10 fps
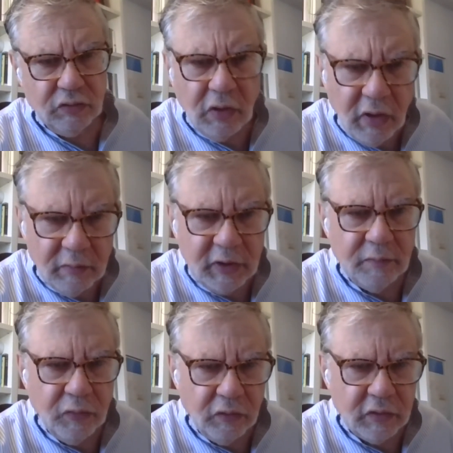You know how
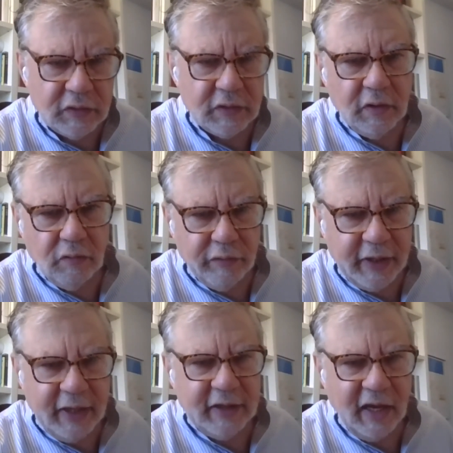many books we
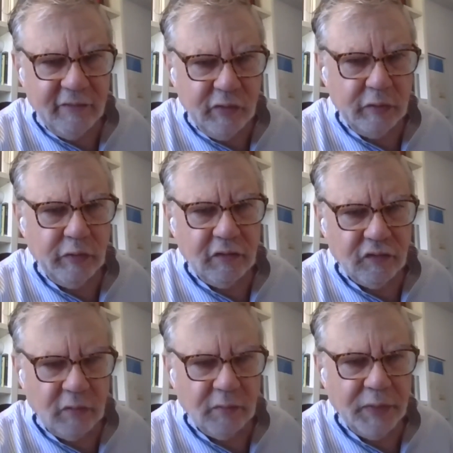get every week
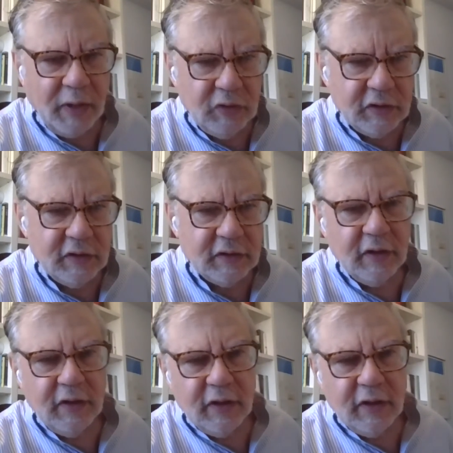from publishers